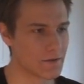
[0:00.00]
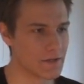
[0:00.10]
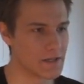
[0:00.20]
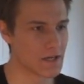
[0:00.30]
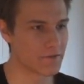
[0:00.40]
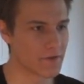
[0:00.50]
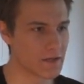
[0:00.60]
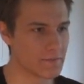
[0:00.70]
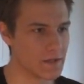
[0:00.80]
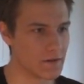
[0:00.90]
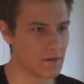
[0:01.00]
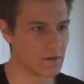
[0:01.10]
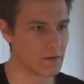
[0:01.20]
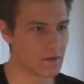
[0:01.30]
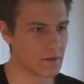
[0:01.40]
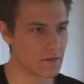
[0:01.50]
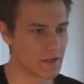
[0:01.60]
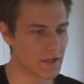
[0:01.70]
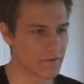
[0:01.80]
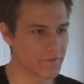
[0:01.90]
Okay, you can't find me here.
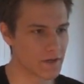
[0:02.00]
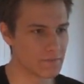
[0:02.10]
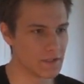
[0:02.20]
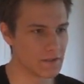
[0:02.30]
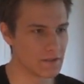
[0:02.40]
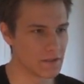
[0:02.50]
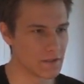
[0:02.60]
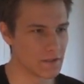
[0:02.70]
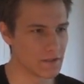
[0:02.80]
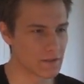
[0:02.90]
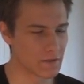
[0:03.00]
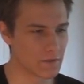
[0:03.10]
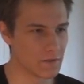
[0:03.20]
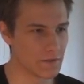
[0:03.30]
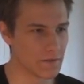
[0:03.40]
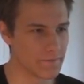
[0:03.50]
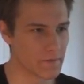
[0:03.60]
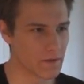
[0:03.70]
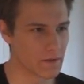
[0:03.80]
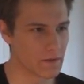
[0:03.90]
You can't find me. It's all good.
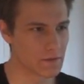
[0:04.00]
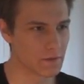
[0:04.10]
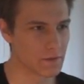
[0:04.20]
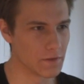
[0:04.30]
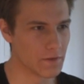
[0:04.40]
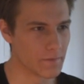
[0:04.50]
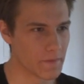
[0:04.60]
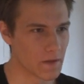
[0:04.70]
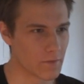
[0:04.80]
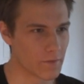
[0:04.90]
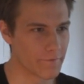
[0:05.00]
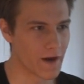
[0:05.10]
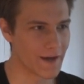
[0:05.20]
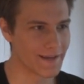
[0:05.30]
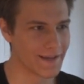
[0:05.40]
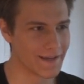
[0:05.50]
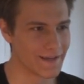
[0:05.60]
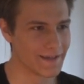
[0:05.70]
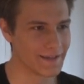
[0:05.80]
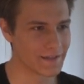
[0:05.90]
It's all good. We're fine.
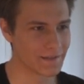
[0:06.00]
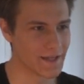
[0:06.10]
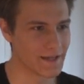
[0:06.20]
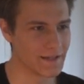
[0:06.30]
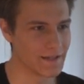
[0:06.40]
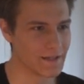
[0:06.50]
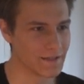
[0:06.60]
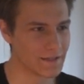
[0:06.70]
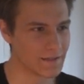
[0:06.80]
It's all dandy.